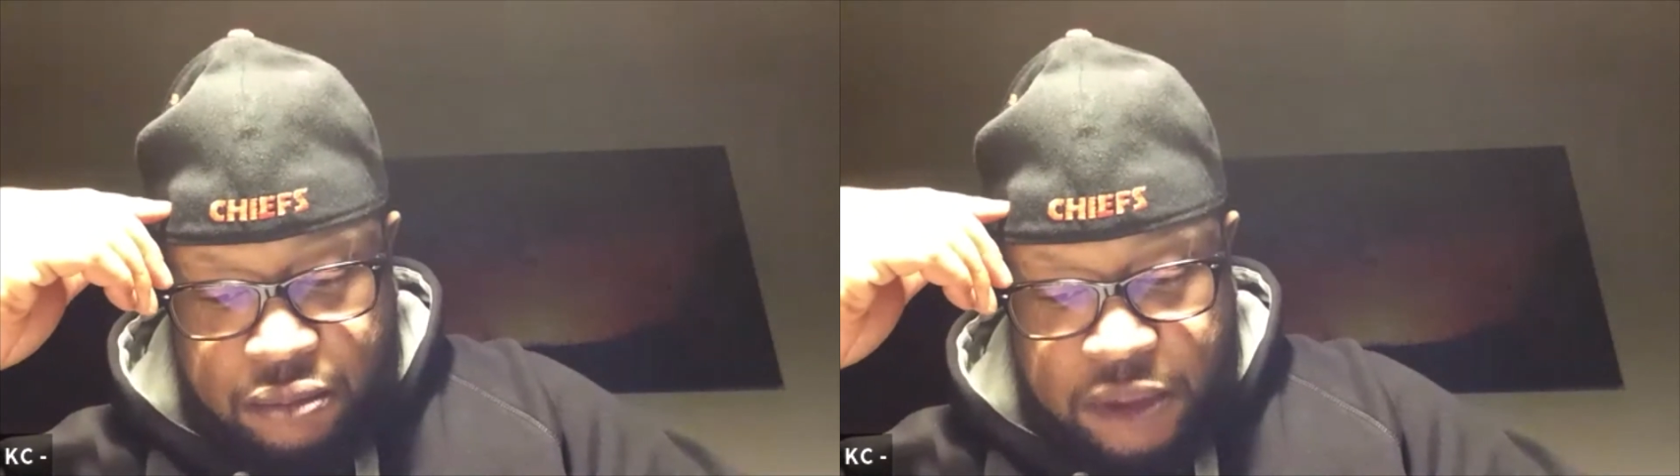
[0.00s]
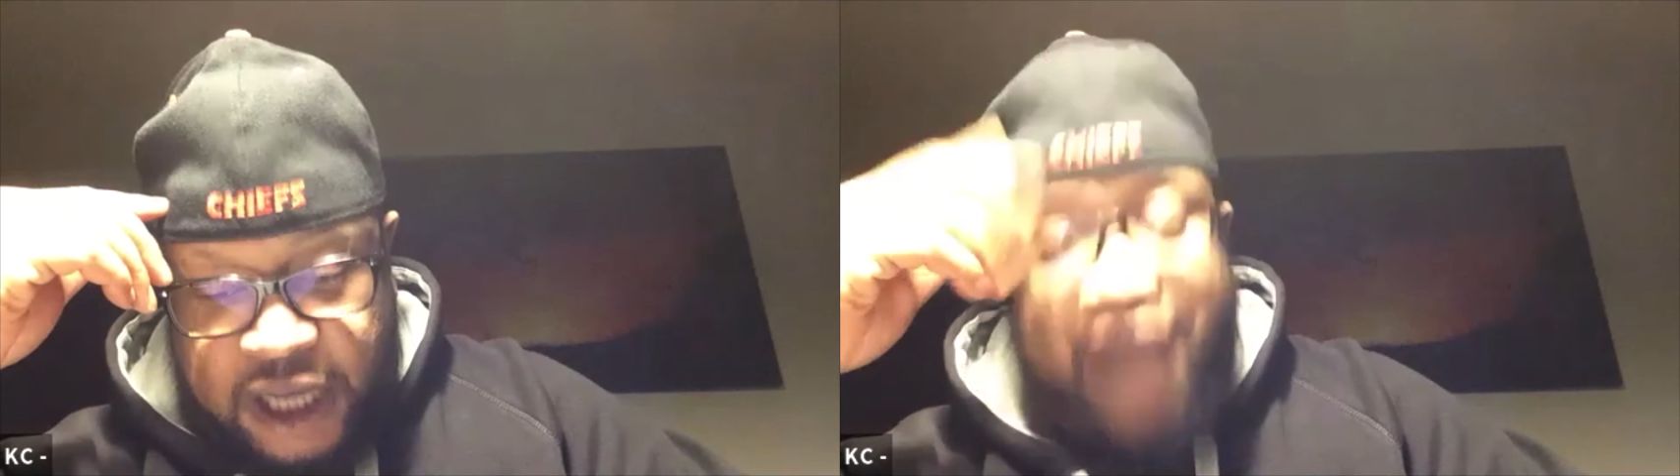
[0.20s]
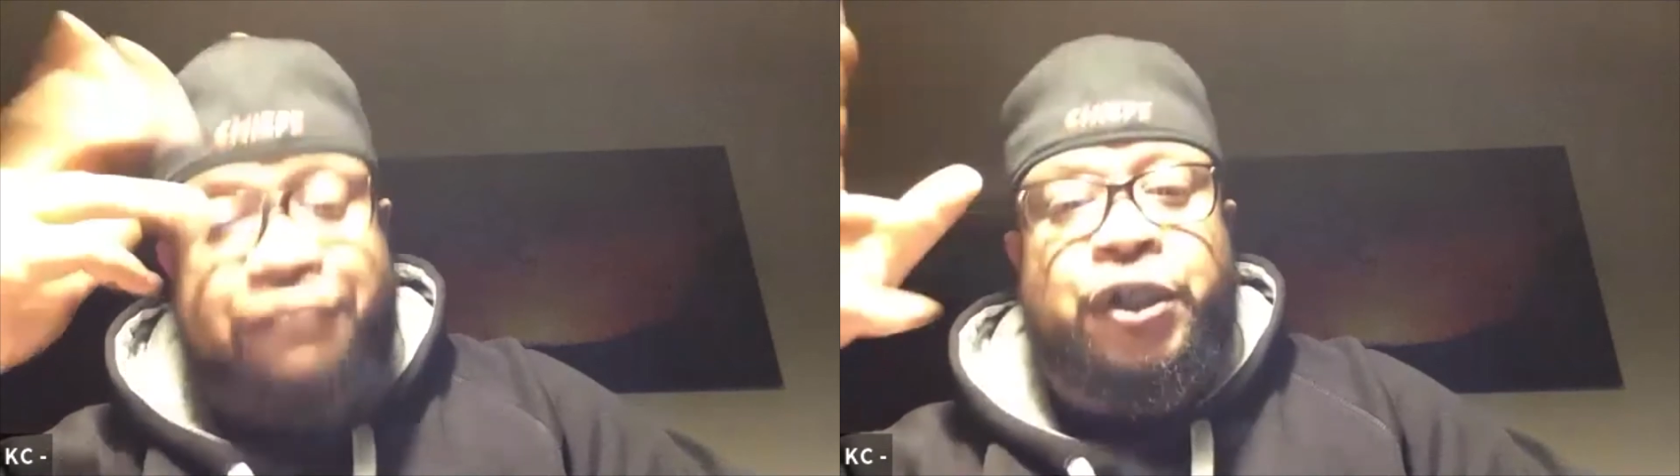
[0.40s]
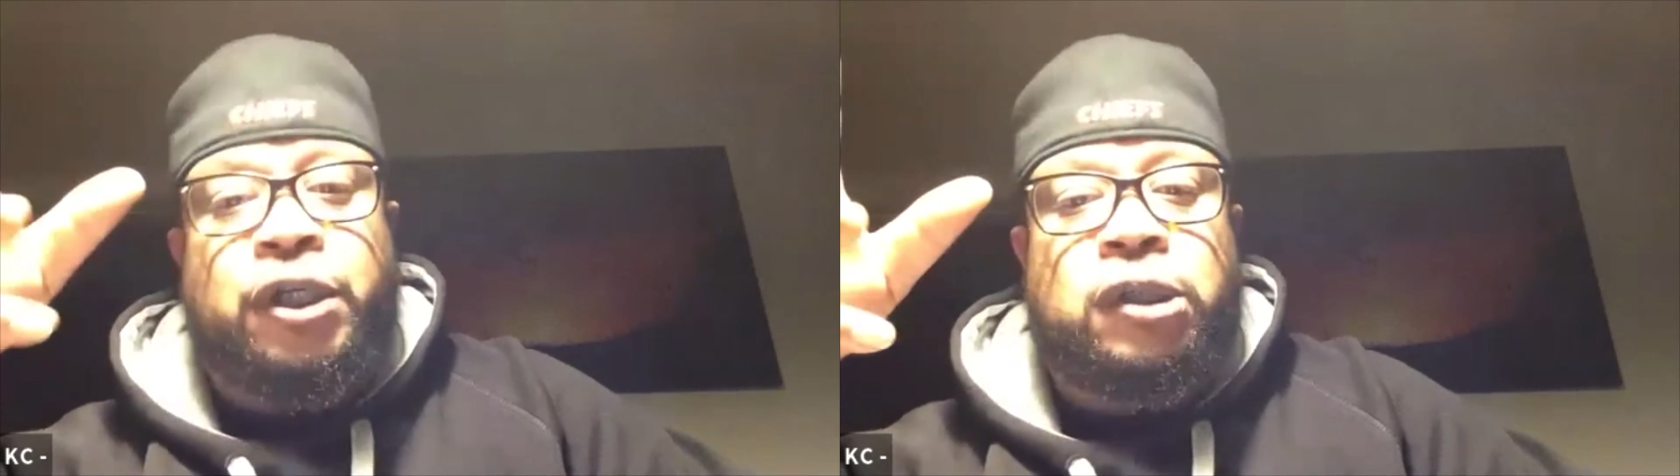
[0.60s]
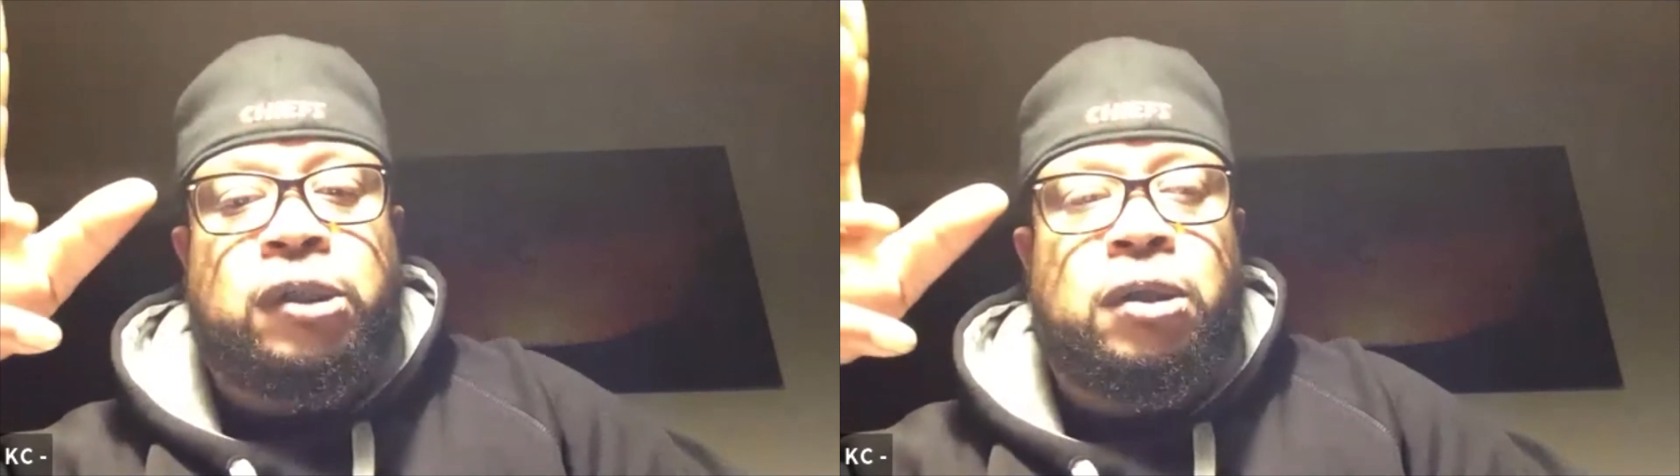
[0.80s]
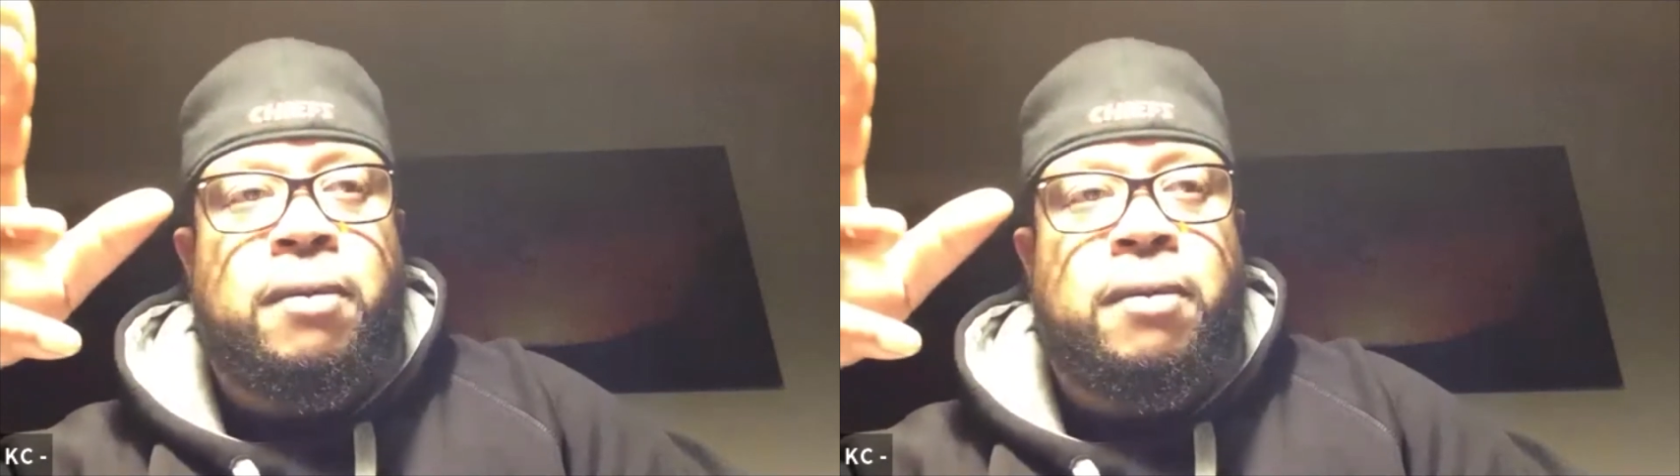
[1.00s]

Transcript: after